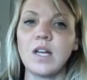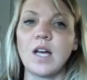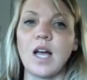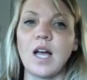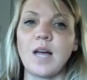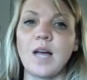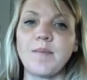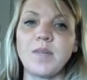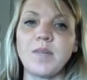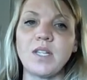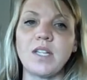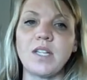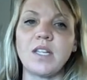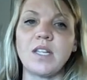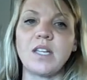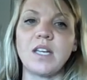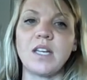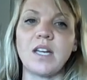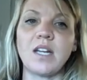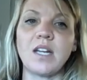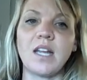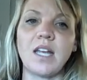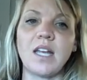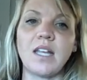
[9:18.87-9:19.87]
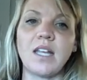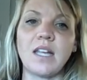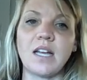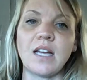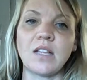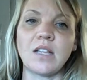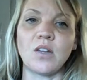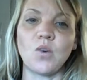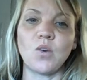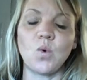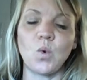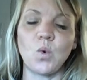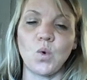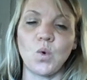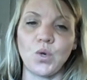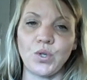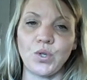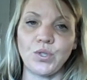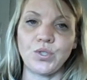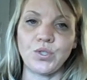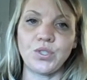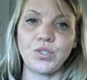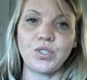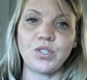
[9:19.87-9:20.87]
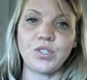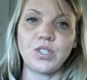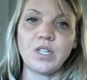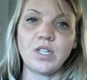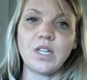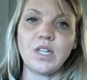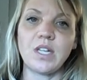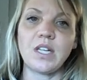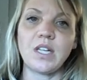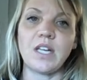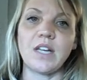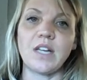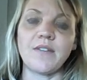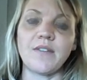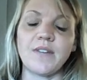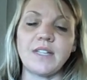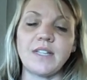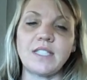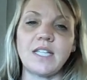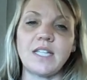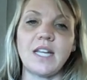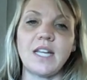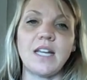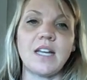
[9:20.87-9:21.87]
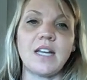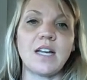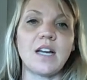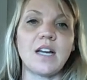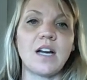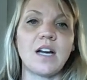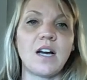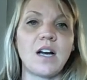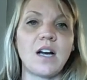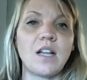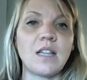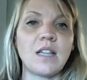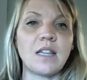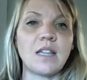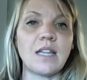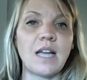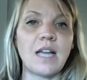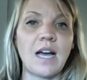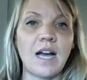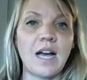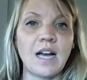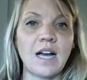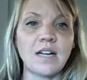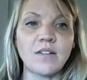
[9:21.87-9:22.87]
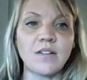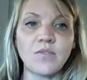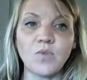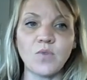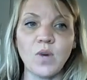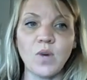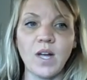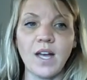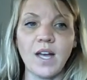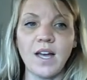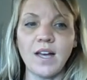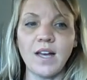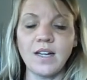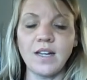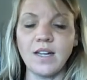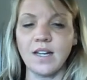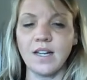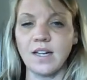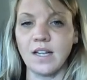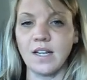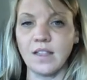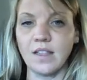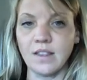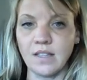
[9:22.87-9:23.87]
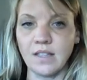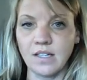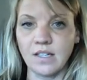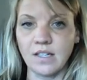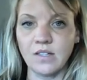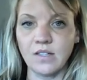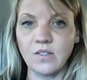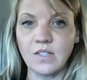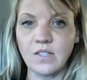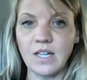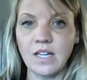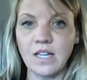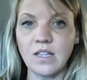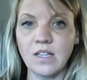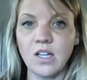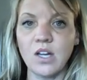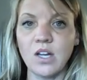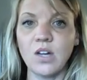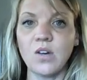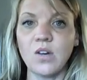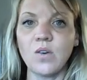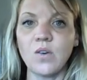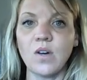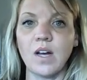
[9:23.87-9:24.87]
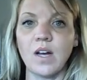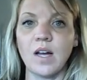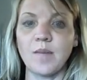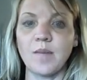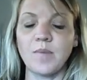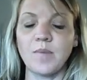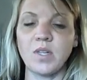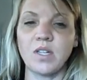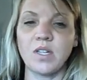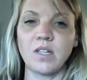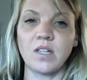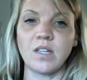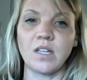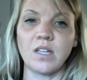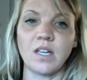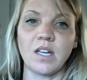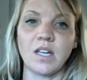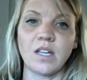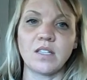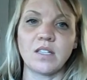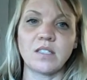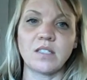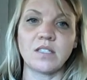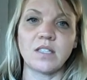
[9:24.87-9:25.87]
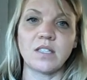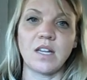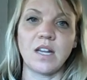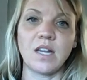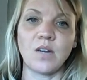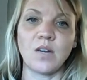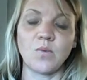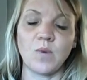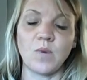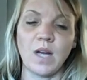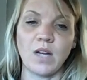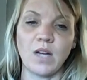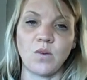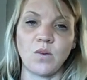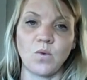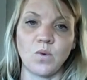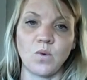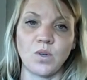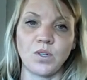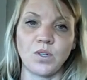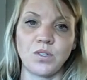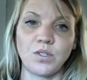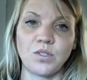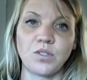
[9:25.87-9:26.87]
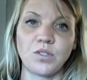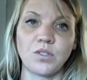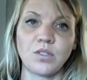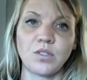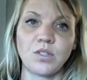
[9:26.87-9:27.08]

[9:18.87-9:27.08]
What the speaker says: I'm going to get a yellow-orange. If I take a lot of red and a little yellow, I'm going to get a red-orange.